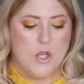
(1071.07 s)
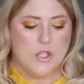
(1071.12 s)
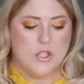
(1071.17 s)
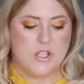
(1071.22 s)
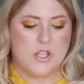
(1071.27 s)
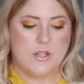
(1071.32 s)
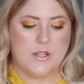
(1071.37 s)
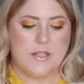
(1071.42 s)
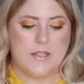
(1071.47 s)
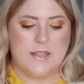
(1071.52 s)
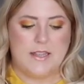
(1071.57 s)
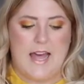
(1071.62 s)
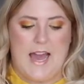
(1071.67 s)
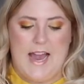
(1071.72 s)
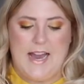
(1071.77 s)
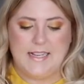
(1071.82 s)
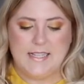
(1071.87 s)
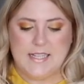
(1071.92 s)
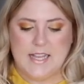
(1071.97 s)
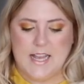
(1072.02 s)
So the
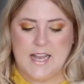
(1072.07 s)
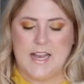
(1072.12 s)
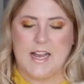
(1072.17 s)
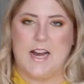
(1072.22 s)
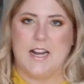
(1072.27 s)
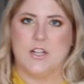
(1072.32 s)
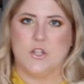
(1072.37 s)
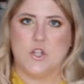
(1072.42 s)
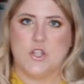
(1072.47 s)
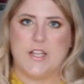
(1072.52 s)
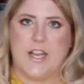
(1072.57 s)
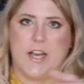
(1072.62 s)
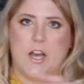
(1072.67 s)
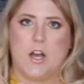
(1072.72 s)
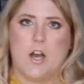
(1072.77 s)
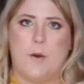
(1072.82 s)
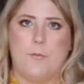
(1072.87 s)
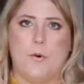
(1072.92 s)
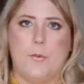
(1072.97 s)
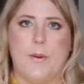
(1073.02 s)
last thing I got is just like a
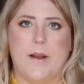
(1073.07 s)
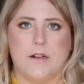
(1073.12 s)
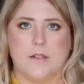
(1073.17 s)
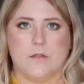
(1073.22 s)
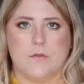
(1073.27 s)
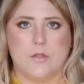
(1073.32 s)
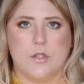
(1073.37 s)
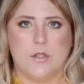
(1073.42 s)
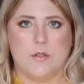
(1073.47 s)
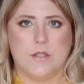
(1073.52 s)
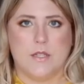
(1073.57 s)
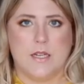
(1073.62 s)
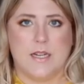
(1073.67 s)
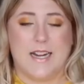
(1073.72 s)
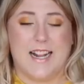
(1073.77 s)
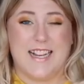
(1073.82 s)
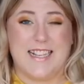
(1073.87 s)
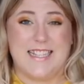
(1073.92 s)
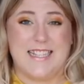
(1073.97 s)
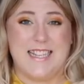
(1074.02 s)
couple pairs of shoes and
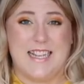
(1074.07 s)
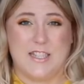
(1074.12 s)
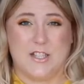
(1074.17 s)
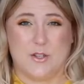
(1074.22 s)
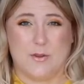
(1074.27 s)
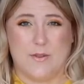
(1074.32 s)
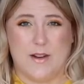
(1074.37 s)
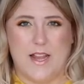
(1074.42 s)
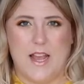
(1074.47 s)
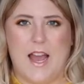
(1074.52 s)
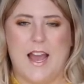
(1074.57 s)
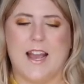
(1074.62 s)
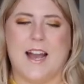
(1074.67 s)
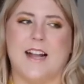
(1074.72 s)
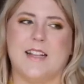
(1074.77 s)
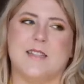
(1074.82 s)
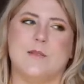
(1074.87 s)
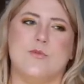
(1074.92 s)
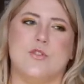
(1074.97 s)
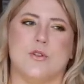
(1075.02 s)
an accessory. I
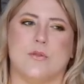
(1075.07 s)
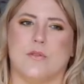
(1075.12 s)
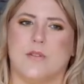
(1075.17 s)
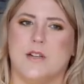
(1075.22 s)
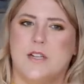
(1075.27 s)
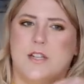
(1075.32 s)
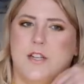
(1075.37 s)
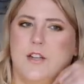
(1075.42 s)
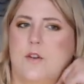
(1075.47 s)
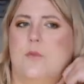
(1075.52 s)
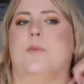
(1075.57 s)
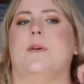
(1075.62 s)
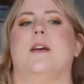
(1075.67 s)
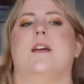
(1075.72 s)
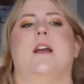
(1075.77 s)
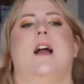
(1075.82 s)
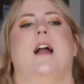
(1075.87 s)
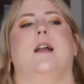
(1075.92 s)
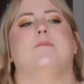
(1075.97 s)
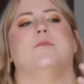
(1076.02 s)
got some jewelry too,
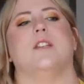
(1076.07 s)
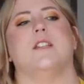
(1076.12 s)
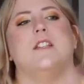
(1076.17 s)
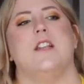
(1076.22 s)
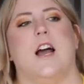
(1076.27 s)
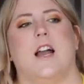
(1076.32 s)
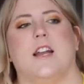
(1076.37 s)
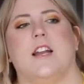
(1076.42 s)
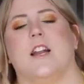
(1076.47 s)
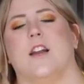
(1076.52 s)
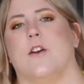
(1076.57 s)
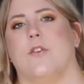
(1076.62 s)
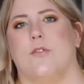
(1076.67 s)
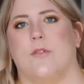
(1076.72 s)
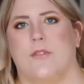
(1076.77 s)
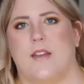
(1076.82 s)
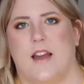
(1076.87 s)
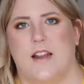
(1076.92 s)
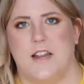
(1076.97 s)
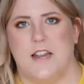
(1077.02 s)
but I'm just not gonna go
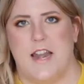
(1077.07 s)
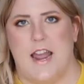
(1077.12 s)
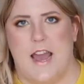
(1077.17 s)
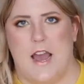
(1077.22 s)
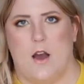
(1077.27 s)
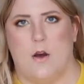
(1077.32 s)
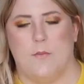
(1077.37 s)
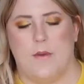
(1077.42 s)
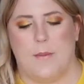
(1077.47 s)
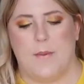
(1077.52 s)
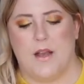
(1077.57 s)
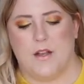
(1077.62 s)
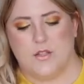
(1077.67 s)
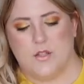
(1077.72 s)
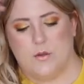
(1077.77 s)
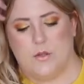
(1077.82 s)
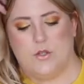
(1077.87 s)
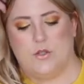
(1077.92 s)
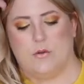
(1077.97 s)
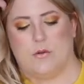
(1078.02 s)
through that now. Maybe I'll
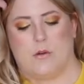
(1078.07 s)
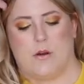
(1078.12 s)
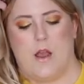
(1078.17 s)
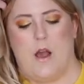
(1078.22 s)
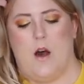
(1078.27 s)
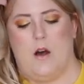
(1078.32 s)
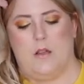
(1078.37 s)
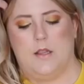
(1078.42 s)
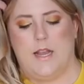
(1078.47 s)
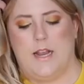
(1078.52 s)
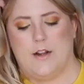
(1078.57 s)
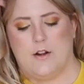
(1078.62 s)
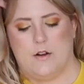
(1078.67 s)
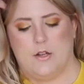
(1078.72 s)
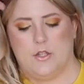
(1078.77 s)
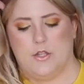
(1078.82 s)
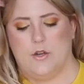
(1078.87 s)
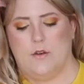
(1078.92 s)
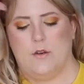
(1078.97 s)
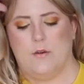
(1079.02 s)
do a jewelry haul later
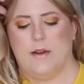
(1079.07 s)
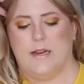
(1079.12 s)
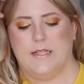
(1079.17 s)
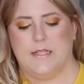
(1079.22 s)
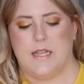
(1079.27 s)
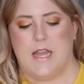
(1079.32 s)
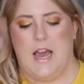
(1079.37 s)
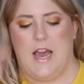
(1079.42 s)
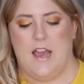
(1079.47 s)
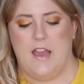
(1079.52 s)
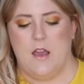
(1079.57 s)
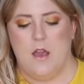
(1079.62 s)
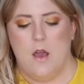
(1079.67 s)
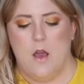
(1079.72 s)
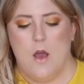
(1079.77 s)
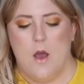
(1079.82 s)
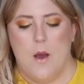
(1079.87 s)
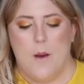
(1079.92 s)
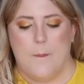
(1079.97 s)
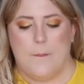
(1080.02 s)
and show you guys that.
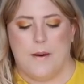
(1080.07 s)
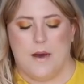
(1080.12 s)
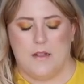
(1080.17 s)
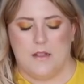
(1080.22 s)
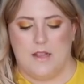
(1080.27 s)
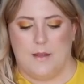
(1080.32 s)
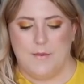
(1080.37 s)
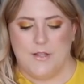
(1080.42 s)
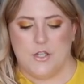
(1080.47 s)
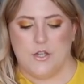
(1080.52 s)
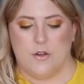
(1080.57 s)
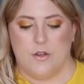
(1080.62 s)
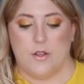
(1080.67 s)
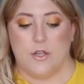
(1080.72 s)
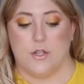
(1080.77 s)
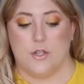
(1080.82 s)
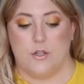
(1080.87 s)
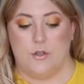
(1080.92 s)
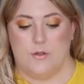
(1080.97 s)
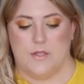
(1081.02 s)
But let me show you
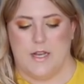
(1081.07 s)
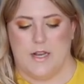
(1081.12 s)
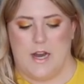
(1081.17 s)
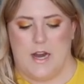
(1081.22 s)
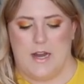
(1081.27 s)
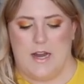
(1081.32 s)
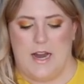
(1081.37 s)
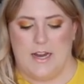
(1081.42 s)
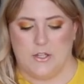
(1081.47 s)
the shoes I got.